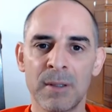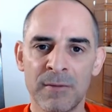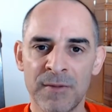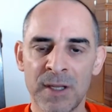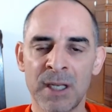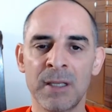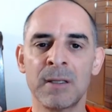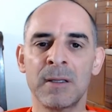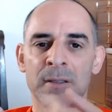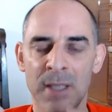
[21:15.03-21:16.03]
Feeling,
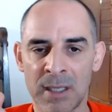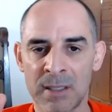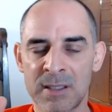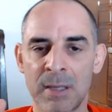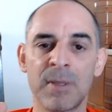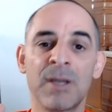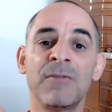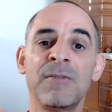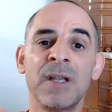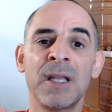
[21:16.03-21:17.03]
taking a step.
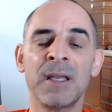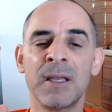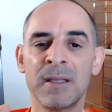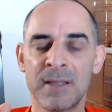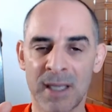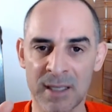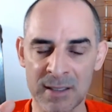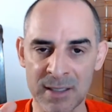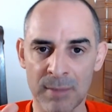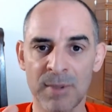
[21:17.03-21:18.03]
Feeling, taking a
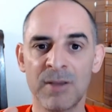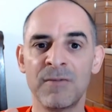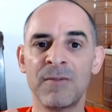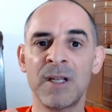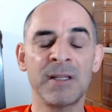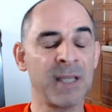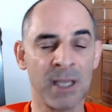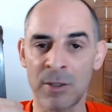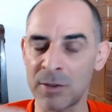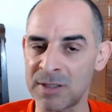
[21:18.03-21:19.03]
step. Feeling,
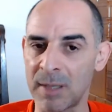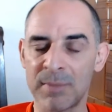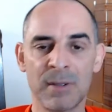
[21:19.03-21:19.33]
taking no step.